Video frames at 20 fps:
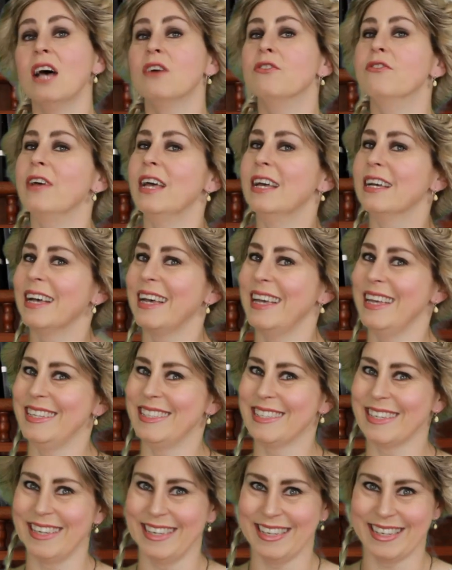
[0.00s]
Very
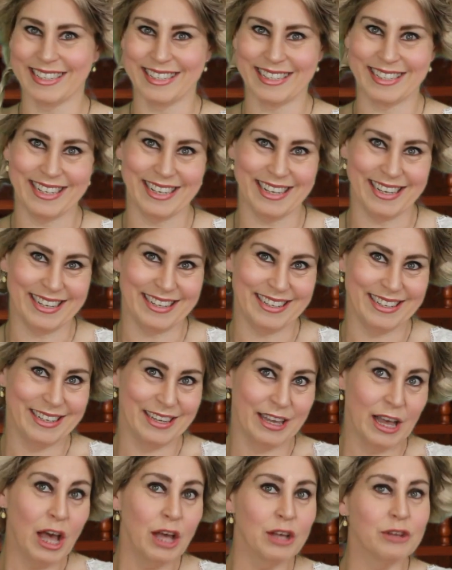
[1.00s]
tricksy,
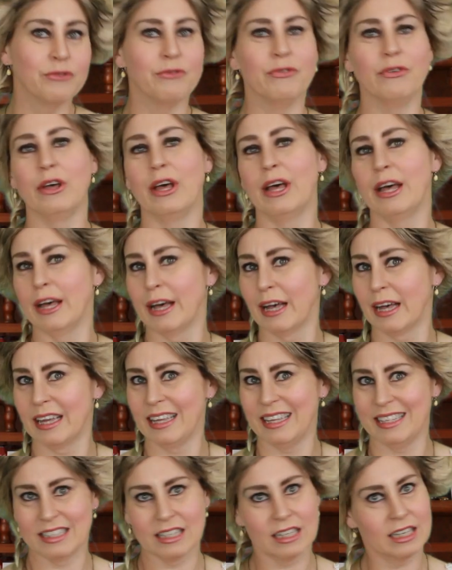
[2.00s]

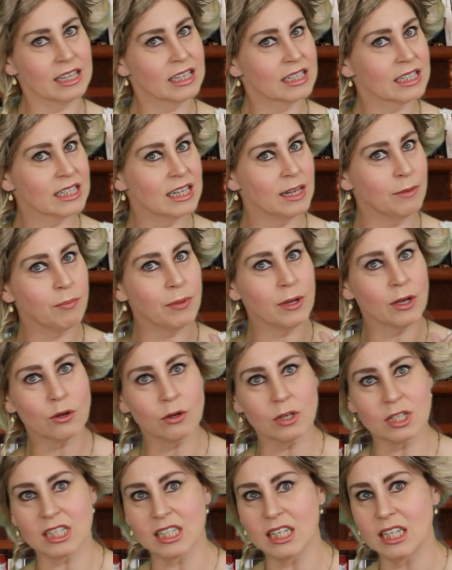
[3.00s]

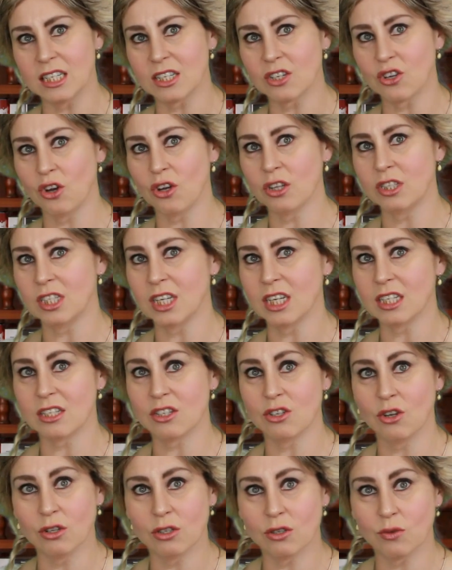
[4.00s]
because this God does
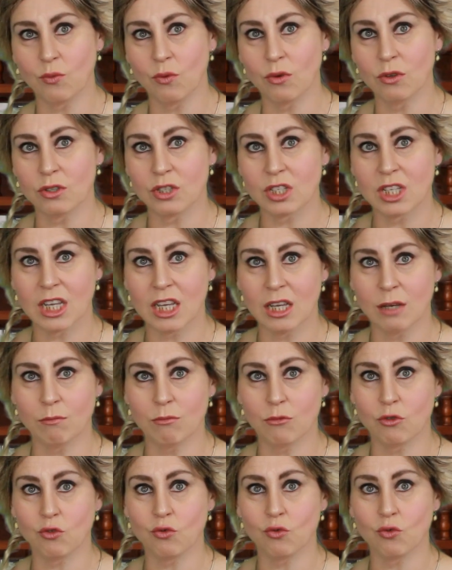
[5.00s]
not want
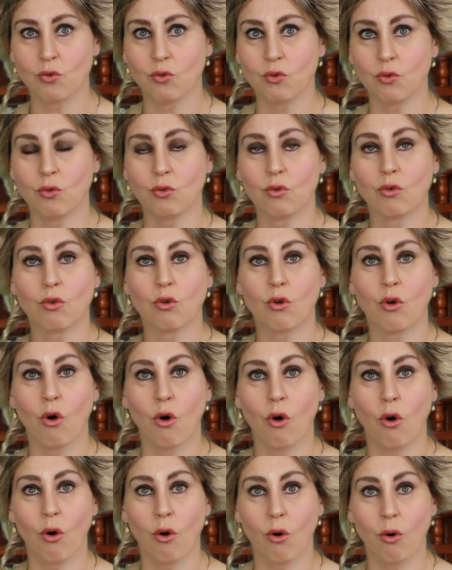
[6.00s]
him to
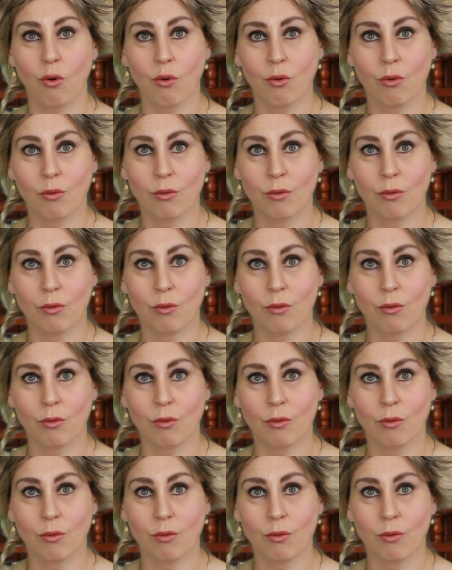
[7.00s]
go.